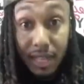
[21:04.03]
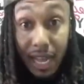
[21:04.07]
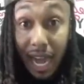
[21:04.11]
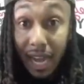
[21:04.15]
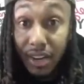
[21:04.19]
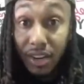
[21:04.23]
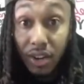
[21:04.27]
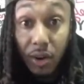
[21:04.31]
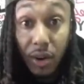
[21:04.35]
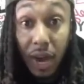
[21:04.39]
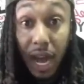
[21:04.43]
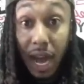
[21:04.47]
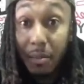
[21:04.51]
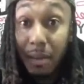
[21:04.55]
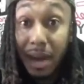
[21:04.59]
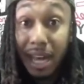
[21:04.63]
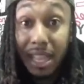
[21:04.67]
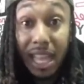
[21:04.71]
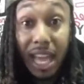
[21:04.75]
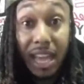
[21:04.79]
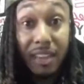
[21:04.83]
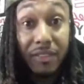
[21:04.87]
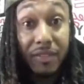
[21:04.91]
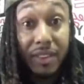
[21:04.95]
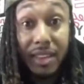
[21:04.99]
I know how my
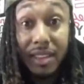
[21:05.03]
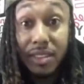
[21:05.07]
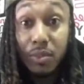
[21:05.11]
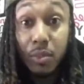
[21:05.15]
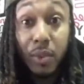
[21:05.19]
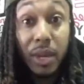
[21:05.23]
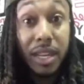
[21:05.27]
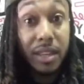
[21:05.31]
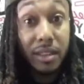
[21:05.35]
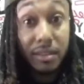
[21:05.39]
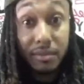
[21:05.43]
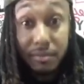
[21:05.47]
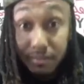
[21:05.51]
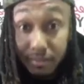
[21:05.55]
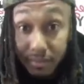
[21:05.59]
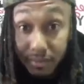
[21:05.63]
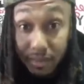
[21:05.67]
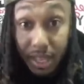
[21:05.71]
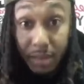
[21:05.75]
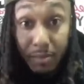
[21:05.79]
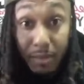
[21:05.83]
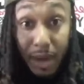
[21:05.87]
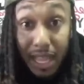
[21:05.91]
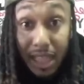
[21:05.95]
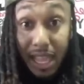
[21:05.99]
life is with it.
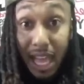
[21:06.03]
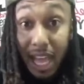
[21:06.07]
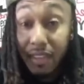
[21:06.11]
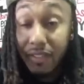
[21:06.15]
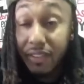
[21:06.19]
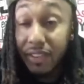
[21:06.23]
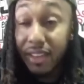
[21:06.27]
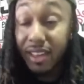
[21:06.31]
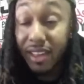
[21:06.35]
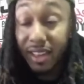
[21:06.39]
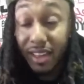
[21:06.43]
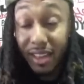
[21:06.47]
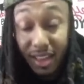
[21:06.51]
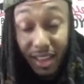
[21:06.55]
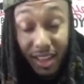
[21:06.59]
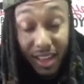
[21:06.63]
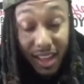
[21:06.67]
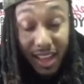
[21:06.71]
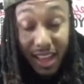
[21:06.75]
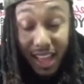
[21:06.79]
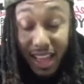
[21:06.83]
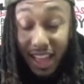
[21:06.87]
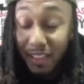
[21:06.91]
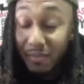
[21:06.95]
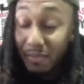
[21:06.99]
If my life
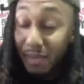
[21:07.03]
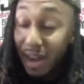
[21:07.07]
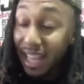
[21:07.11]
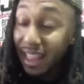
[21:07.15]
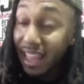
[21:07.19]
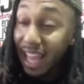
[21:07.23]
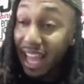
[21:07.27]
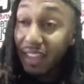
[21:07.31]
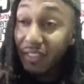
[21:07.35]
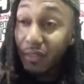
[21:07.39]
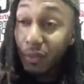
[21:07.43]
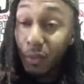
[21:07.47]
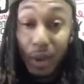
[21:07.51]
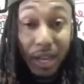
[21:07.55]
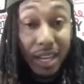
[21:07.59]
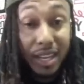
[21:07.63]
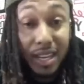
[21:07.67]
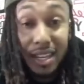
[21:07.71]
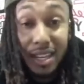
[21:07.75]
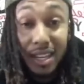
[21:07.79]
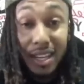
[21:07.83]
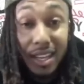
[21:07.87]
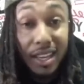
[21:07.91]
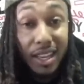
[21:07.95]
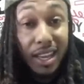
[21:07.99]
with
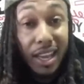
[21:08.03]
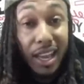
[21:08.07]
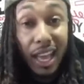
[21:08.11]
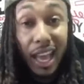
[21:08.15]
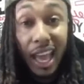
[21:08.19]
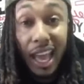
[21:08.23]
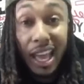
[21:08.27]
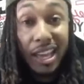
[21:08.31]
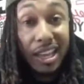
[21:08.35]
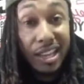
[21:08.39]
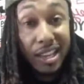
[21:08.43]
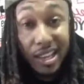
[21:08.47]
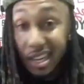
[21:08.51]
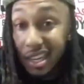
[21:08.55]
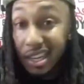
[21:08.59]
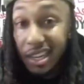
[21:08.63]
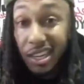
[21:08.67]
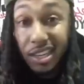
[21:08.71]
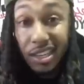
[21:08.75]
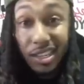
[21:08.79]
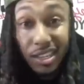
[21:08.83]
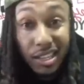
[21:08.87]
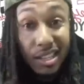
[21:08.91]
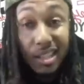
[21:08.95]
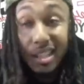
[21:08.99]
it ain't
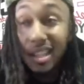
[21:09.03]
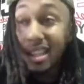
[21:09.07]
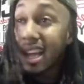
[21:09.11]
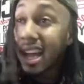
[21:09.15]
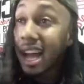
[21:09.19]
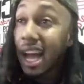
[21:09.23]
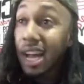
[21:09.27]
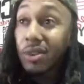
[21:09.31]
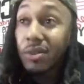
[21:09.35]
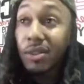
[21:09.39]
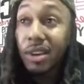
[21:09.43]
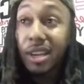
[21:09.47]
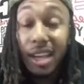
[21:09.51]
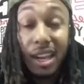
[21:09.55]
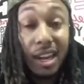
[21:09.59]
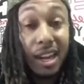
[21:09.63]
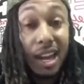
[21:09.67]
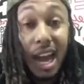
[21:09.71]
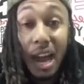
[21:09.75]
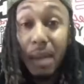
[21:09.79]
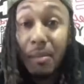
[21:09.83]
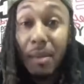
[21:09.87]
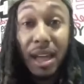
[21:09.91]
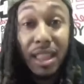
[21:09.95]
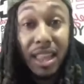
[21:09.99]
good, I don't
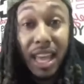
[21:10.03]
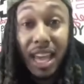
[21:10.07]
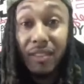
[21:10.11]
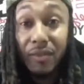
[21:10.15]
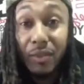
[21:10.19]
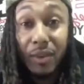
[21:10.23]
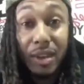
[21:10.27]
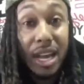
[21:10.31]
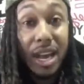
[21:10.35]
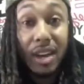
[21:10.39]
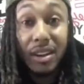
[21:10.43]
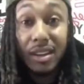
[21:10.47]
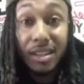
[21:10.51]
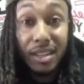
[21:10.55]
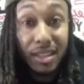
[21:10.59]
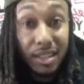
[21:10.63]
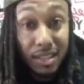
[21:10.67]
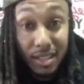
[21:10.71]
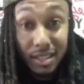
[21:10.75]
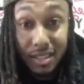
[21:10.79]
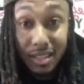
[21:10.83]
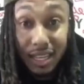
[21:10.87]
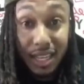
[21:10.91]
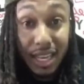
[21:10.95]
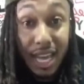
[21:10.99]
care how my life without it
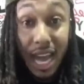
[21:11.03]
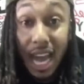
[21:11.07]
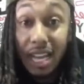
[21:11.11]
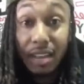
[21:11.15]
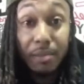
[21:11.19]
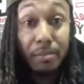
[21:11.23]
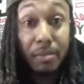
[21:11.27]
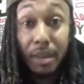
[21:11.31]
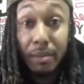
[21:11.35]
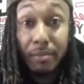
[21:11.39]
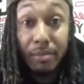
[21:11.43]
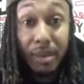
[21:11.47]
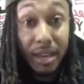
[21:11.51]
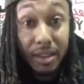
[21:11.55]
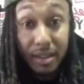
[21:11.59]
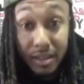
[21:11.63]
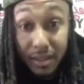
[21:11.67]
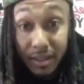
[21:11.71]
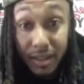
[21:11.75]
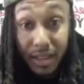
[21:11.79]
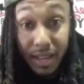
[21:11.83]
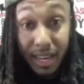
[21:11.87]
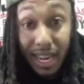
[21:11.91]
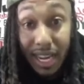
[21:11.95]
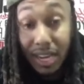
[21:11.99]
is. It got to be
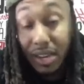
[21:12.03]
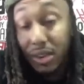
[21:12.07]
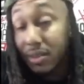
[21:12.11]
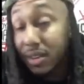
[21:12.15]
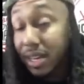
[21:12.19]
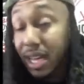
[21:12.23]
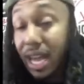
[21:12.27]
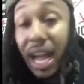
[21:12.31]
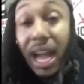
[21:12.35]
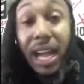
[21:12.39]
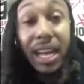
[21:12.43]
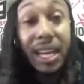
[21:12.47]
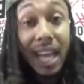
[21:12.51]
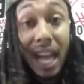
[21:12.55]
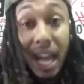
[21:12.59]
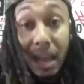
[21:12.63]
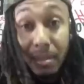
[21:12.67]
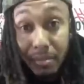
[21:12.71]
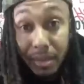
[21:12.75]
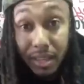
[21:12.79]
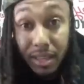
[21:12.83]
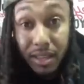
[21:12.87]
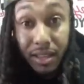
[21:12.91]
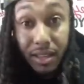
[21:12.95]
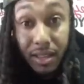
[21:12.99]
better. And I know God
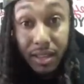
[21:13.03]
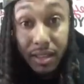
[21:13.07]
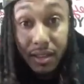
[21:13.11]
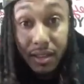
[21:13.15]
got me.